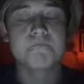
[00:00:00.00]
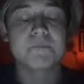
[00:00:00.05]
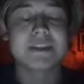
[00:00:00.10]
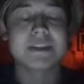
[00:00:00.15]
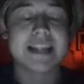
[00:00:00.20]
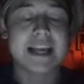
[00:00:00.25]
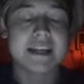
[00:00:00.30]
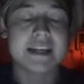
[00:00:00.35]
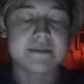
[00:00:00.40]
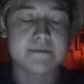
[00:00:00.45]

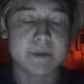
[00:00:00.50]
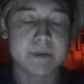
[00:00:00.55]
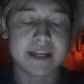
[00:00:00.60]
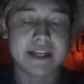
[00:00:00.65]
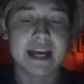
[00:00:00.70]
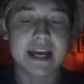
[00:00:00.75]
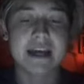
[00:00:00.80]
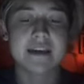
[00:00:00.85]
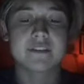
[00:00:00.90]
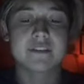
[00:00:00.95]
less
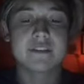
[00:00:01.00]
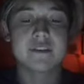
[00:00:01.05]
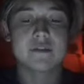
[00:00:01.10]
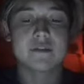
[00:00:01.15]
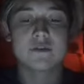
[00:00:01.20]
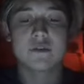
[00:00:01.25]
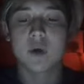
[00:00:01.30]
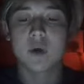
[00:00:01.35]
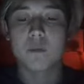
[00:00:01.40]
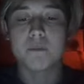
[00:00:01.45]
main actors,
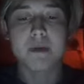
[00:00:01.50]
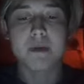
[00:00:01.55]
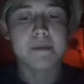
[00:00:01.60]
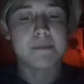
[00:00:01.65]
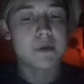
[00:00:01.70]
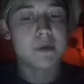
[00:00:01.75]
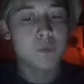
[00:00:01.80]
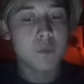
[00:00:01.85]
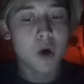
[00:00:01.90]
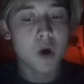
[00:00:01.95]
so
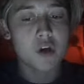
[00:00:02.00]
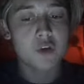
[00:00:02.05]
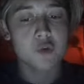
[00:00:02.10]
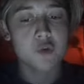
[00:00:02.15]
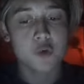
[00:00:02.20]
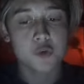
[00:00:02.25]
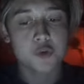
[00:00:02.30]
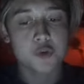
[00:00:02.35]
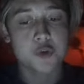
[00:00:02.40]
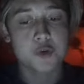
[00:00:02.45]
maybe 1
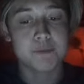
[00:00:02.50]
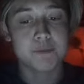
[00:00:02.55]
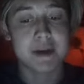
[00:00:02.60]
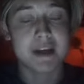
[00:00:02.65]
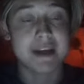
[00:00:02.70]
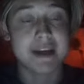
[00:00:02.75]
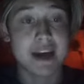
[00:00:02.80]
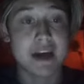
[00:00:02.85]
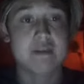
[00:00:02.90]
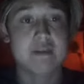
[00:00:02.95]
or 2
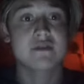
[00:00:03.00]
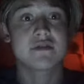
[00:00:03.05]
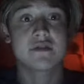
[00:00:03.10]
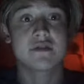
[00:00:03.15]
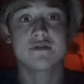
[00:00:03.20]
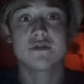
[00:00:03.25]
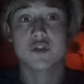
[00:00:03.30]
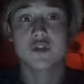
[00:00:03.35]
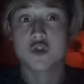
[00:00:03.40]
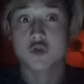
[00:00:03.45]
main
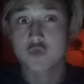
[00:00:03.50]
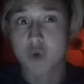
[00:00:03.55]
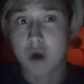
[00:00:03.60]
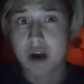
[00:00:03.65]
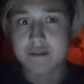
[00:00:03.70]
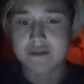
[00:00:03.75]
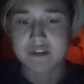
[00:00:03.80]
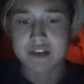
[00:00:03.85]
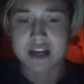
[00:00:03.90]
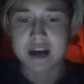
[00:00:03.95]
characters that
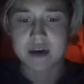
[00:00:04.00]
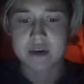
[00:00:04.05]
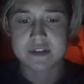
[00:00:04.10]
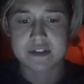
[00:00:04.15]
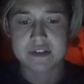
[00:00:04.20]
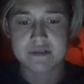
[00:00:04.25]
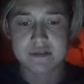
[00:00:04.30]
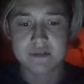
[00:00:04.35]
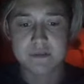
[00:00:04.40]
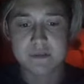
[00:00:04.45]
drive the
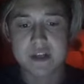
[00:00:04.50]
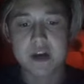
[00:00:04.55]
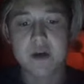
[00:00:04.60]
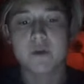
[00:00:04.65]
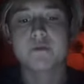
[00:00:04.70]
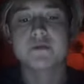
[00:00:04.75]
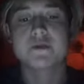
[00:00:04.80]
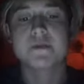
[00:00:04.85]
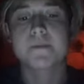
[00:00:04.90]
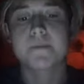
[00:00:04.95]
narrative
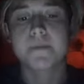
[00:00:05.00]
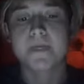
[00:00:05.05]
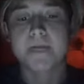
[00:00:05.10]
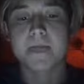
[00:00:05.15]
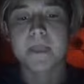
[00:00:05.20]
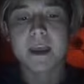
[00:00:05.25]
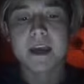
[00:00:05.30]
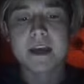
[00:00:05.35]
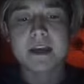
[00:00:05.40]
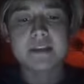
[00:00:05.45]
themselves.
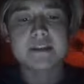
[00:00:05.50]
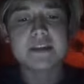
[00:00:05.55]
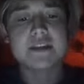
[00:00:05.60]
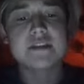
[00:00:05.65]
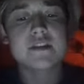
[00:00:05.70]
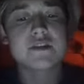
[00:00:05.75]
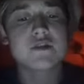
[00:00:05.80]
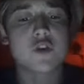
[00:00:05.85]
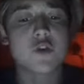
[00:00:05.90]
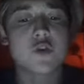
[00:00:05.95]

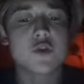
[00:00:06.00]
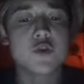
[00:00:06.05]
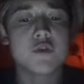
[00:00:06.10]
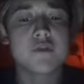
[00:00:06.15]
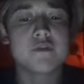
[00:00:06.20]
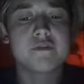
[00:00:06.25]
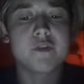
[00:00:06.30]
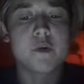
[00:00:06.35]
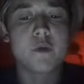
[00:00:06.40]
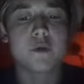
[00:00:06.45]
This is so you
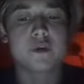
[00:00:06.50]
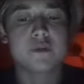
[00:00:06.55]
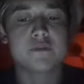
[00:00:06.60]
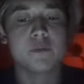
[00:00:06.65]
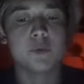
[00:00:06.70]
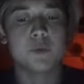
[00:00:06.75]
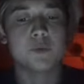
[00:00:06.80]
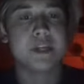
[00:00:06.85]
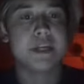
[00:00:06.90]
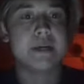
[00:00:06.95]
can focus
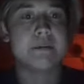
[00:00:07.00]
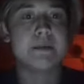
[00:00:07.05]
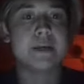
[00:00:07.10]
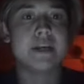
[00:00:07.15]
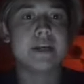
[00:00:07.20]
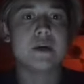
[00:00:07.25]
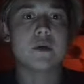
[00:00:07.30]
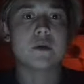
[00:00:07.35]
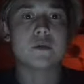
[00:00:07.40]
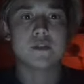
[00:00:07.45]
more
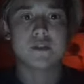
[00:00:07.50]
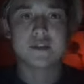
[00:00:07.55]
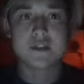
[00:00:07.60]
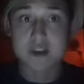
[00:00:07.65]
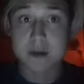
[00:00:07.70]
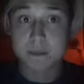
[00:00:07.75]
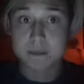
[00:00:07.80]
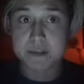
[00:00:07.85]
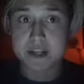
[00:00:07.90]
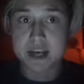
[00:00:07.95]
deeply on the
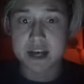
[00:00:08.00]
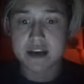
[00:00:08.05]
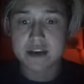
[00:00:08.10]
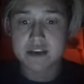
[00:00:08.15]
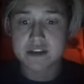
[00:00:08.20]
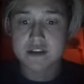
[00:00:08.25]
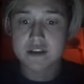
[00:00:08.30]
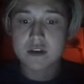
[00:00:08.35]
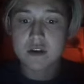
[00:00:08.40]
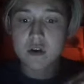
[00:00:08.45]

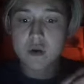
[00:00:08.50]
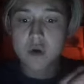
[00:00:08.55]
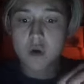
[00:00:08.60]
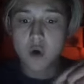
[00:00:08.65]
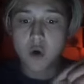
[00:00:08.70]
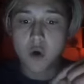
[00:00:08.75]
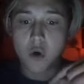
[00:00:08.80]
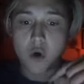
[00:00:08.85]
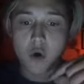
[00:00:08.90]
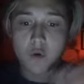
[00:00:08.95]
subtext
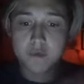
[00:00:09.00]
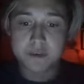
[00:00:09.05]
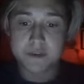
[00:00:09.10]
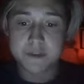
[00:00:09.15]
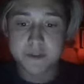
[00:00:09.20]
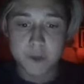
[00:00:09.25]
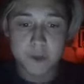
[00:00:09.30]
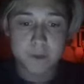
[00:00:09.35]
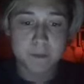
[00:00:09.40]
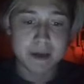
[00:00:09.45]
of the
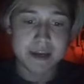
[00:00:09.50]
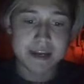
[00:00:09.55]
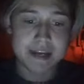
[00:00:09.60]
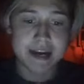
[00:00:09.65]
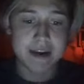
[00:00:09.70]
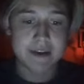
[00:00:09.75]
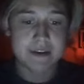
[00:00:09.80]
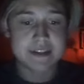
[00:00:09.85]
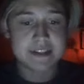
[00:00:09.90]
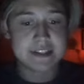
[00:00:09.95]
2 main
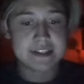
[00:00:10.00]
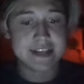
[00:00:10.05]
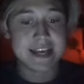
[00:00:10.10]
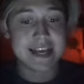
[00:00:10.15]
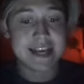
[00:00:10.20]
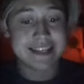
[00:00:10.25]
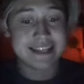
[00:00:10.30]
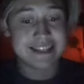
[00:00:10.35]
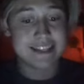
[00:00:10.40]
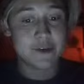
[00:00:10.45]
characters
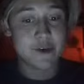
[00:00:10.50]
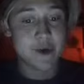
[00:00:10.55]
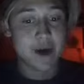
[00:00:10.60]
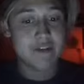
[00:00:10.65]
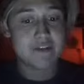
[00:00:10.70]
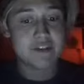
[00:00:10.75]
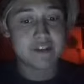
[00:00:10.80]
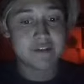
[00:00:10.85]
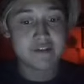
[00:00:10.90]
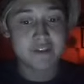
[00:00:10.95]
that you
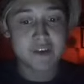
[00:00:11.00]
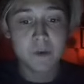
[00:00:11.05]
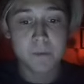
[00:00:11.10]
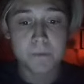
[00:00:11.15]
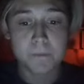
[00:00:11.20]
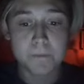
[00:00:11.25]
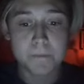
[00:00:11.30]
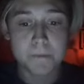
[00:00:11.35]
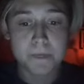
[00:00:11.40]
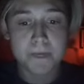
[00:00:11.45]
have in the film.
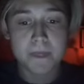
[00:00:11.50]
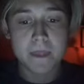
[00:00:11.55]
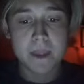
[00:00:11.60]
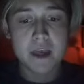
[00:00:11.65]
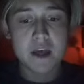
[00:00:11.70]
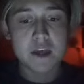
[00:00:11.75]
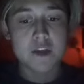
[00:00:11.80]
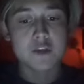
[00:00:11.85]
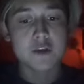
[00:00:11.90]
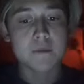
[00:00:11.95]

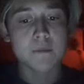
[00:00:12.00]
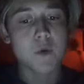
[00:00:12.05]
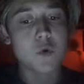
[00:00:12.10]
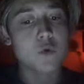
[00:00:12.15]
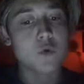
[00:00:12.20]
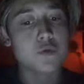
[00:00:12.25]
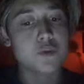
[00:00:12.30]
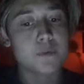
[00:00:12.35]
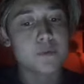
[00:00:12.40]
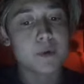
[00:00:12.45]
The
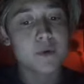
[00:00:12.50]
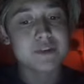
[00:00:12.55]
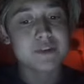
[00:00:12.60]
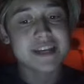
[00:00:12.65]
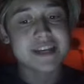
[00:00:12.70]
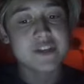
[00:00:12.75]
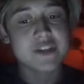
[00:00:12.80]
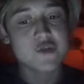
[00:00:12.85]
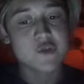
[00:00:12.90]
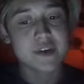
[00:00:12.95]
most
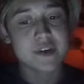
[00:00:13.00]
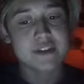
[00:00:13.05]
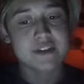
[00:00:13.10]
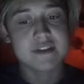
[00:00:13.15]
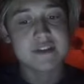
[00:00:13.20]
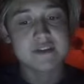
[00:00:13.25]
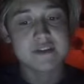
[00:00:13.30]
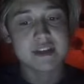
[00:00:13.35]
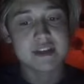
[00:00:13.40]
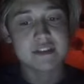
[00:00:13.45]

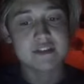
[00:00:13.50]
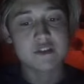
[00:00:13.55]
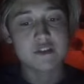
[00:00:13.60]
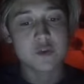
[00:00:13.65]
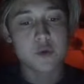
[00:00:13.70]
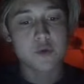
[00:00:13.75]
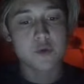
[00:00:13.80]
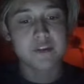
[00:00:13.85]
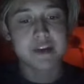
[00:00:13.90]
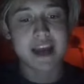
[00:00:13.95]
interesting thing to
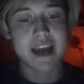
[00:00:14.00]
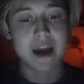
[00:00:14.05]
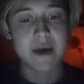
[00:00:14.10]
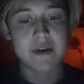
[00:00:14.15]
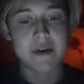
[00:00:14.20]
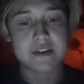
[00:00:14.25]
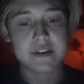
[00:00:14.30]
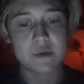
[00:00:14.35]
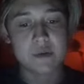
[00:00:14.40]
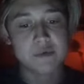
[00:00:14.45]
do with a
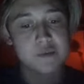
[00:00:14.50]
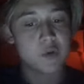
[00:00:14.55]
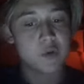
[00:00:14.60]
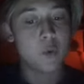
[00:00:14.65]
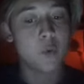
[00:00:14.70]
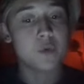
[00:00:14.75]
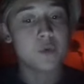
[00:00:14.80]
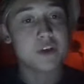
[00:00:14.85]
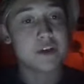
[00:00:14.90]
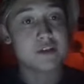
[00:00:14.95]
character with an
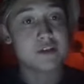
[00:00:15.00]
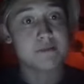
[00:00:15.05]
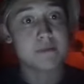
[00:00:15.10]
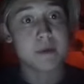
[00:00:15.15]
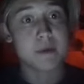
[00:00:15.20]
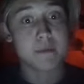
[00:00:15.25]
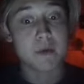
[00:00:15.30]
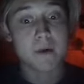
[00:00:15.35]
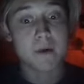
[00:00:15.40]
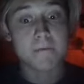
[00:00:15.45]
audience
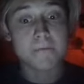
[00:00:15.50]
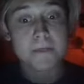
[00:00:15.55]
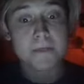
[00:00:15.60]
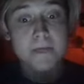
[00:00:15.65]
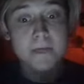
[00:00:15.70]
member